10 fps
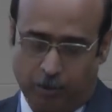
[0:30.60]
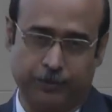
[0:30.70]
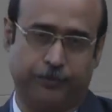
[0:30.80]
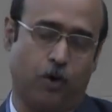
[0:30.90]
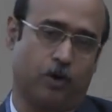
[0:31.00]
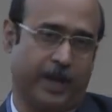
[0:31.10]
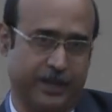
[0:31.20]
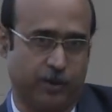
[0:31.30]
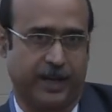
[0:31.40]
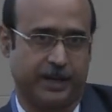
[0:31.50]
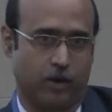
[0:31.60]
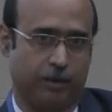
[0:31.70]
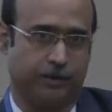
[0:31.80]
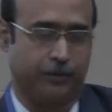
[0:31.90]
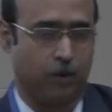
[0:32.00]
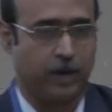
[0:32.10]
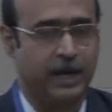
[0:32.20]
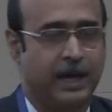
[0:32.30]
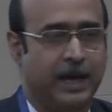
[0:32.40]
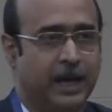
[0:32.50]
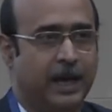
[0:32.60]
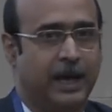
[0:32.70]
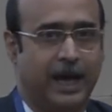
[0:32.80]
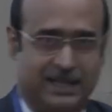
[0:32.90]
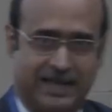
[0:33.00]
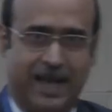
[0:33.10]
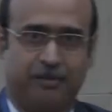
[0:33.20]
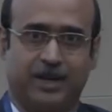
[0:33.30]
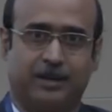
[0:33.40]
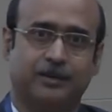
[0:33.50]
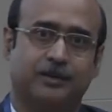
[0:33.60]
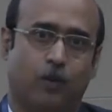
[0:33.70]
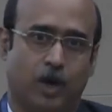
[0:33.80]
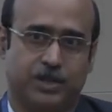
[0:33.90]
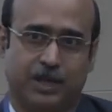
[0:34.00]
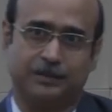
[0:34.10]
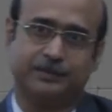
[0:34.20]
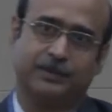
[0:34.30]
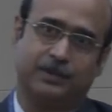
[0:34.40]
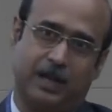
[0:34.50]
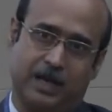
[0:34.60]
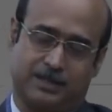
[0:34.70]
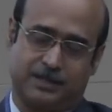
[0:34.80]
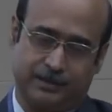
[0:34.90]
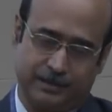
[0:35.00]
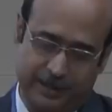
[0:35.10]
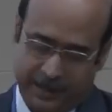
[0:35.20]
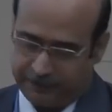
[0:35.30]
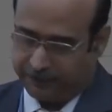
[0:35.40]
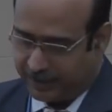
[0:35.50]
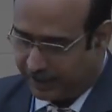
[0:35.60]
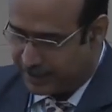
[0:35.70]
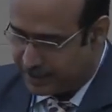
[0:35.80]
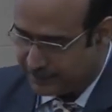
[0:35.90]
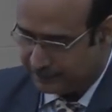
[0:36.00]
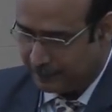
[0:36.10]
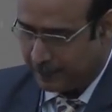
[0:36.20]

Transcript: common folk, educated common folk, as I have been watching last ten, fifteen years,